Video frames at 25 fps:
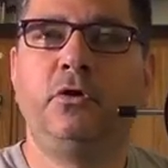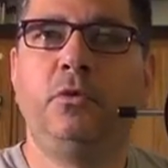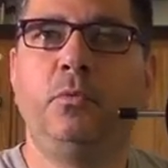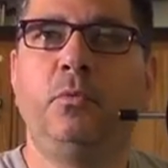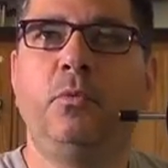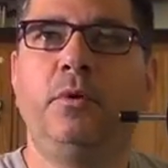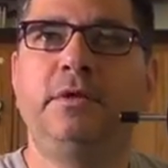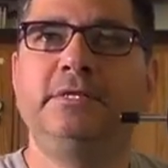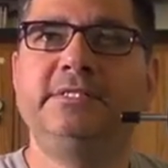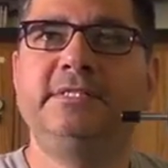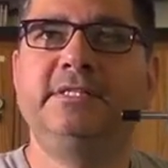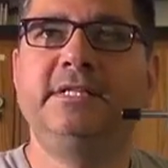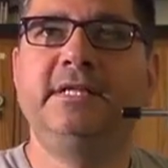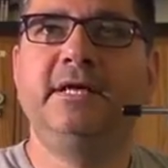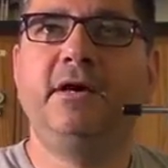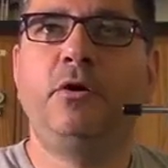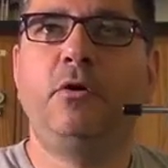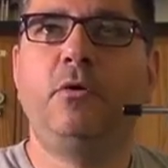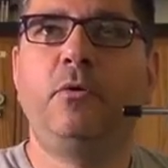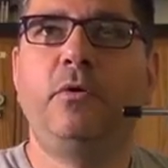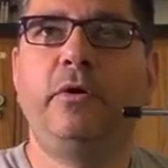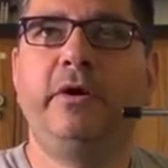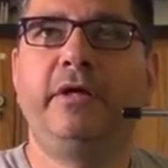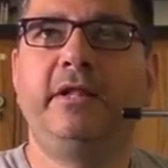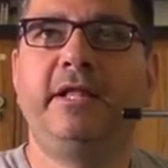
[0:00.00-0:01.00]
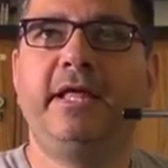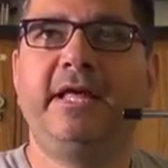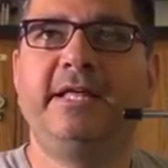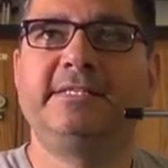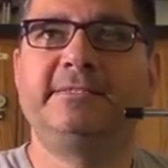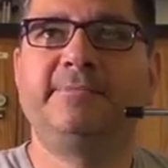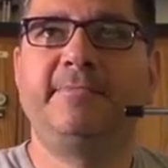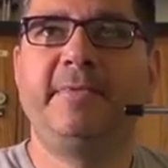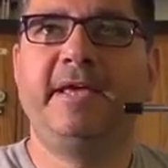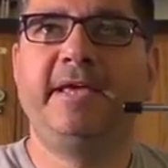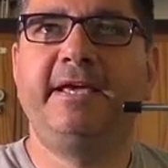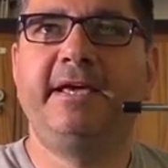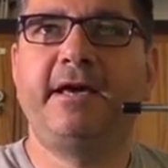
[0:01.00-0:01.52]
Once the oil
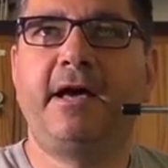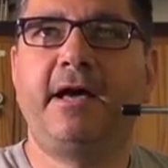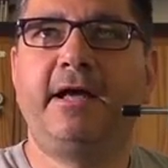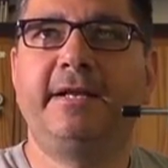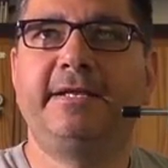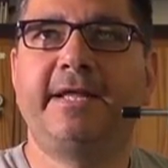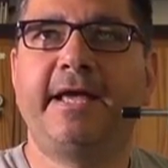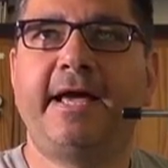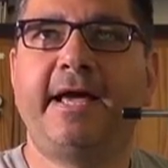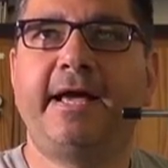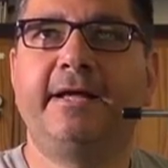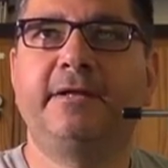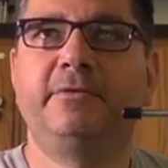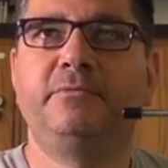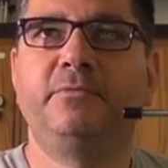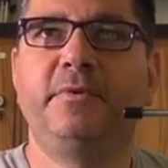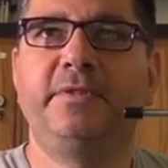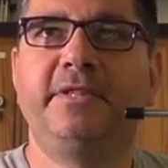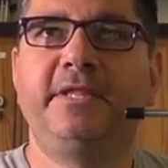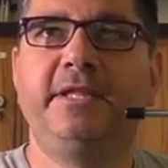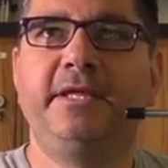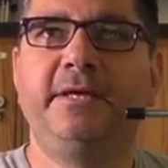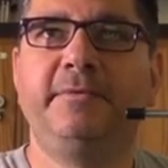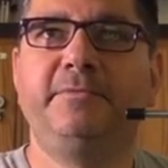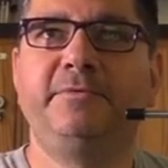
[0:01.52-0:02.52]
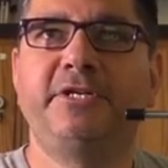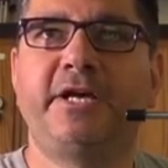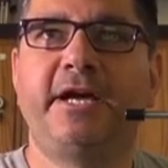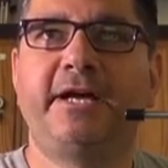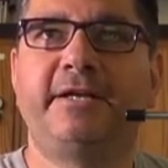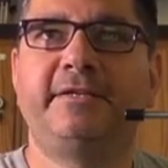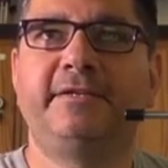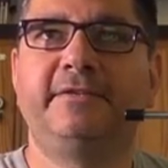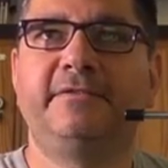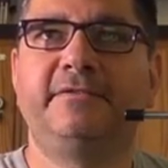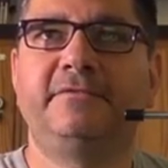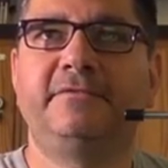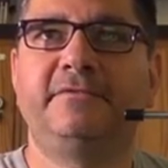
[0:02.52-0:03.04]
has made contact with the
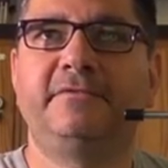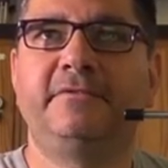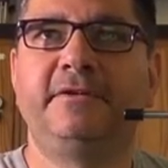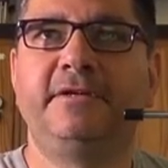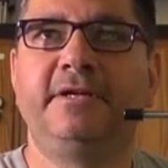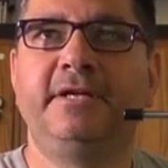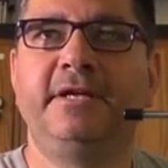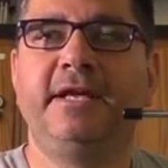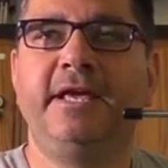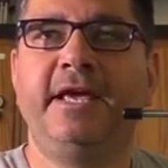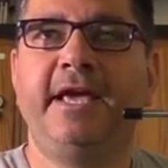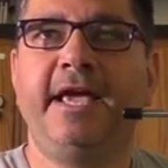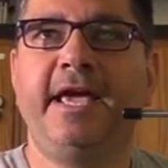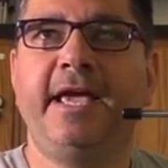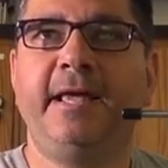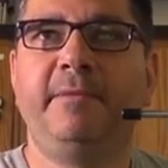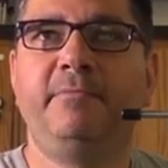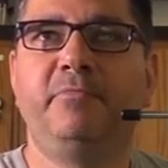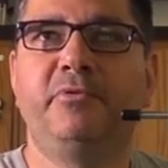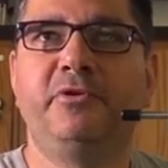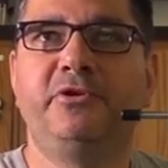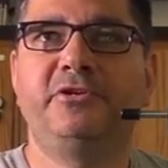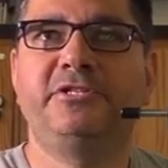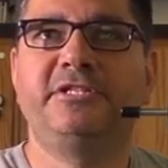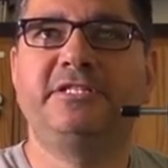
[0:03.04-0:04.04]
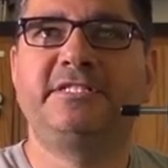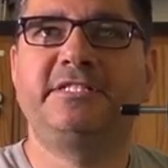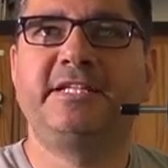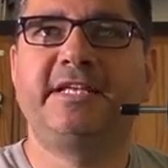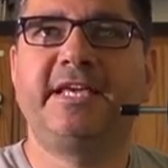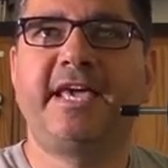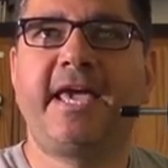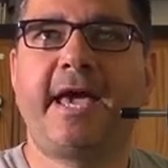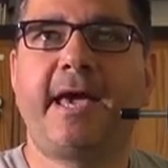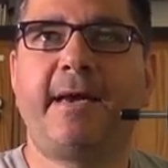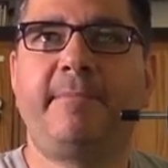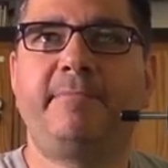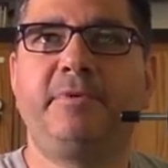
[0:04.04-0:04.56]
objective and bridges the
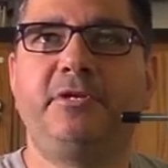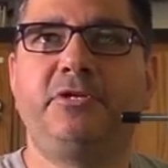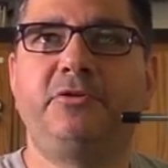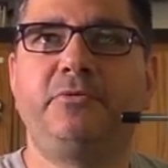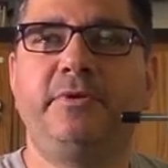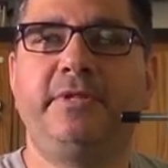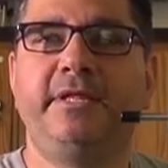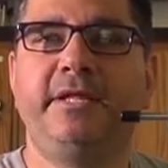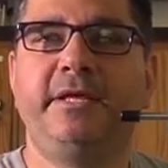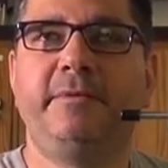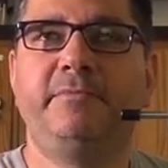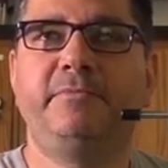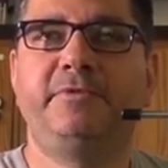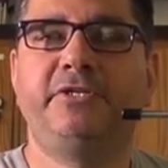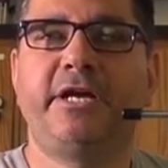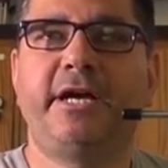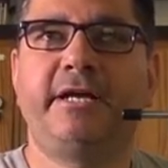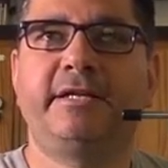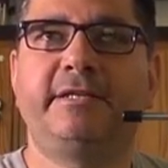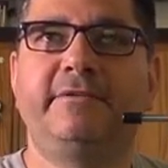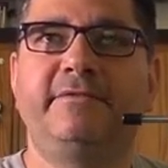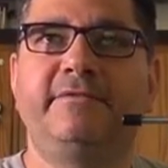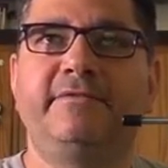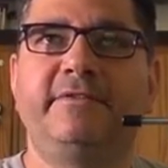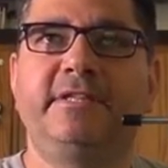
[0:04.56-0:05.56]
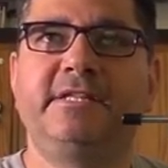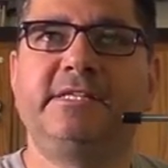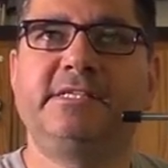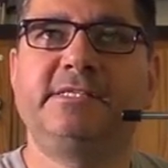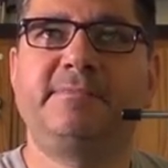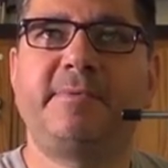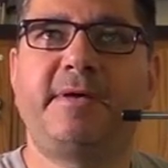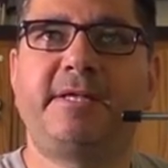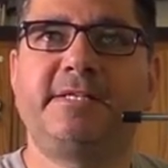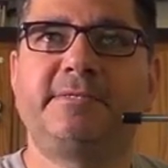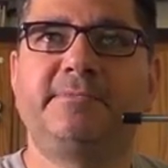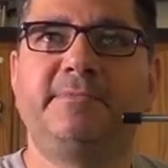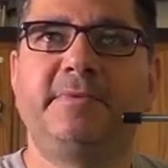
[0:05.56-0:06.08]
gap between the objective and the
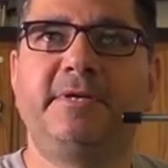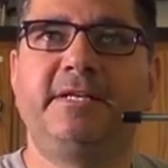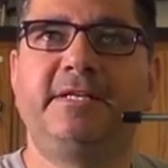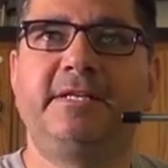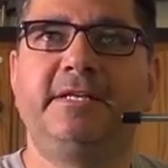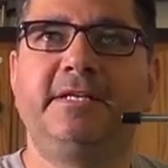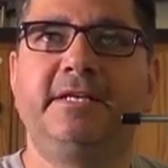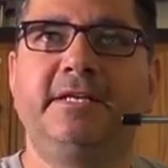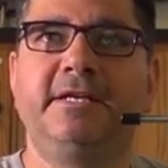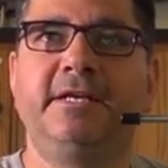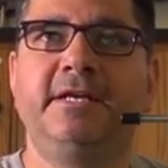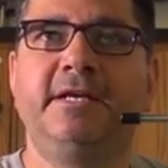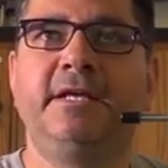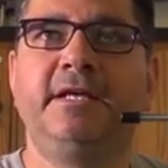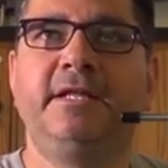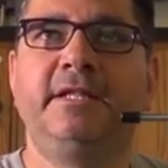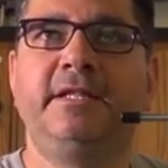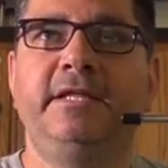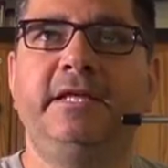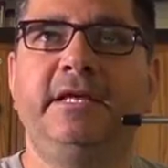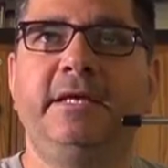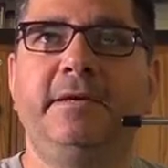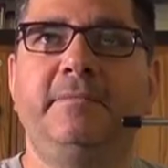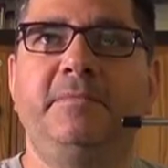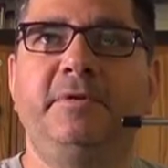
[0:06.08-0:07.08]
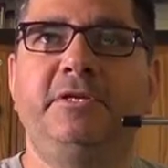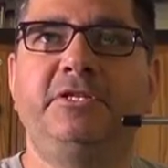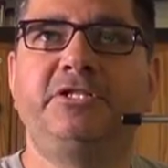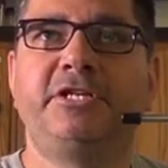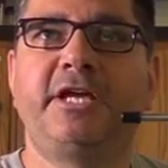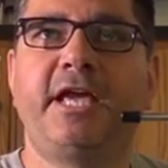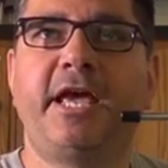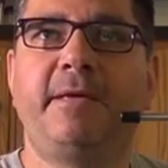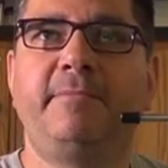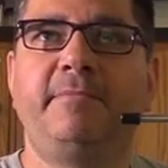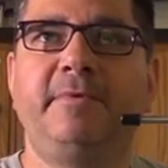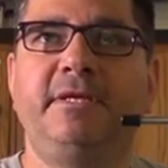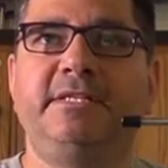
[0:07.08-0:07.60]
specimen, the image
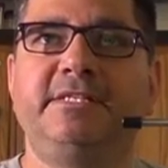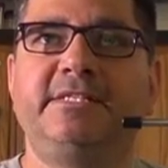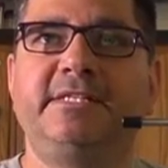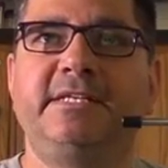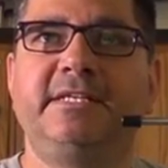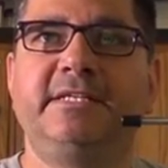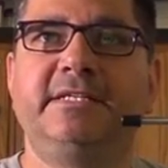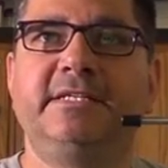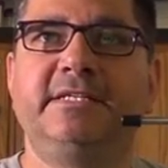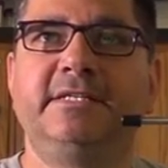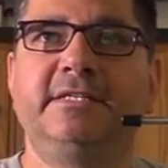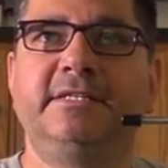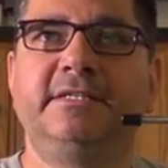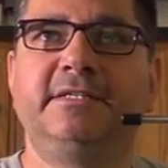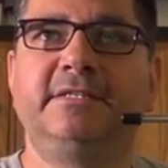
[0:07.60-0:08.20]
can be seen.